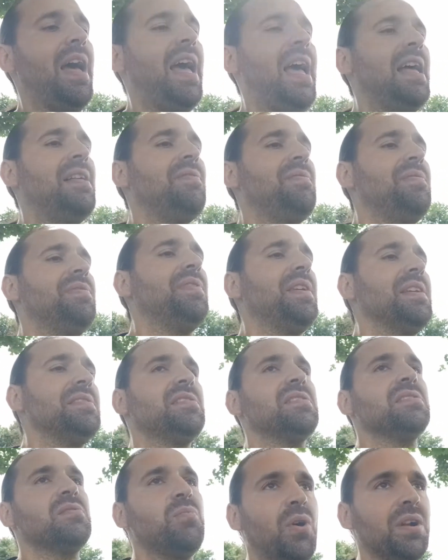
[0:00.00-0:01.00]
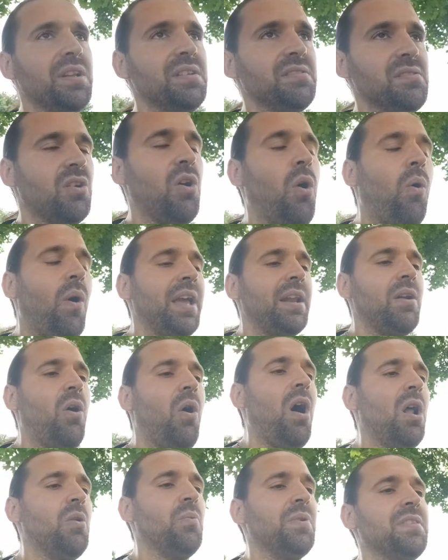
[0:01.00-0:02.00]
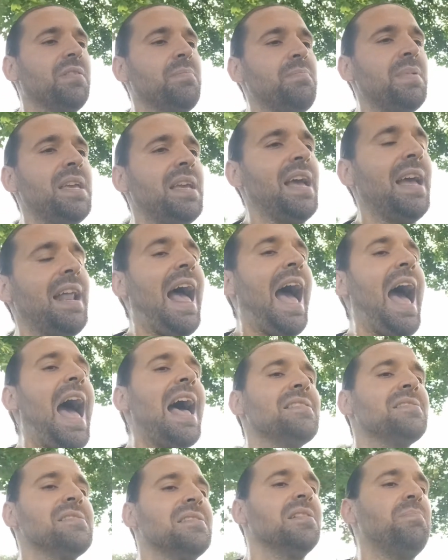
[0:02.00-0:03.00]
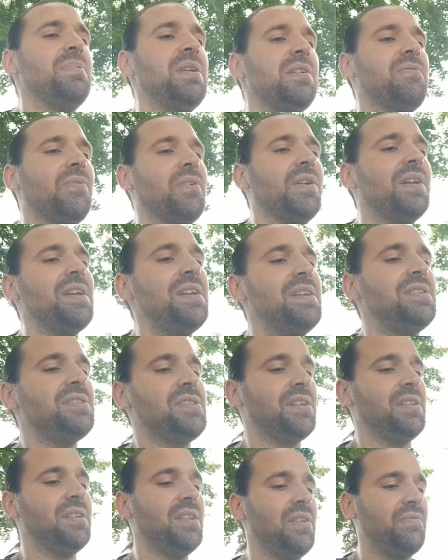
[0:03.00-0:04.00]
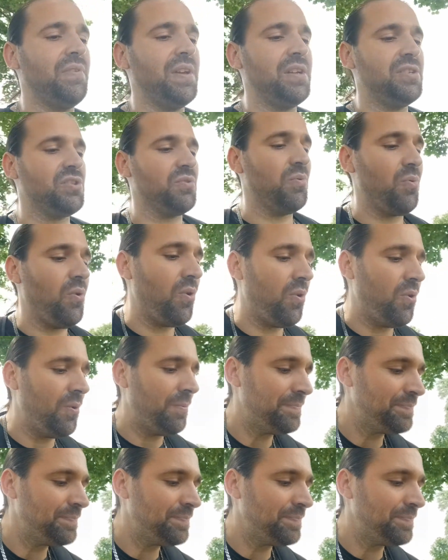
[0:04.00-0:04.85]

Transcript: and this is what is going on with me. It has to be for each individual